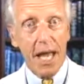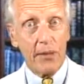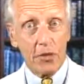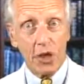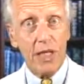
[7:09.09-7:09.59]

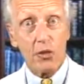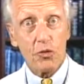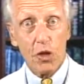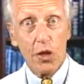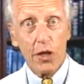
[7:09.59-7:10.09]
and the
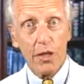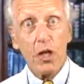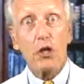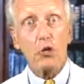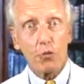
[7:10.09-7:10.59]
chances are
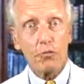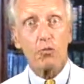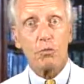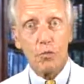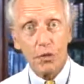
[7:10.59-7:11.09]

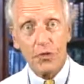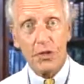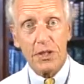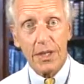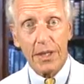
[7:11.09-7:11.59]
you've removed
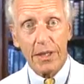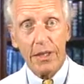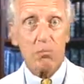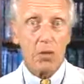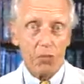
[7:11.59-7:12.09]
the tick
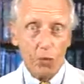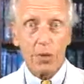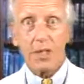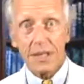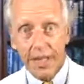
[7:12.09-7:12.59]

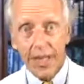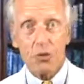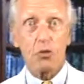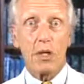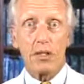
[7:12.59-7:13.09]
before the tick
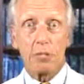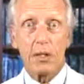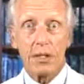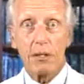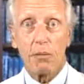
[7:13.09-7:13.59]
has
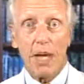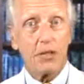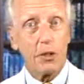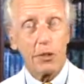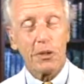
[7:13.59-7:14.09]
transmitted the
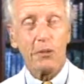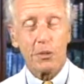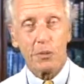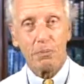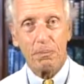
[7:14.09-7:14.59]
bacteria to you.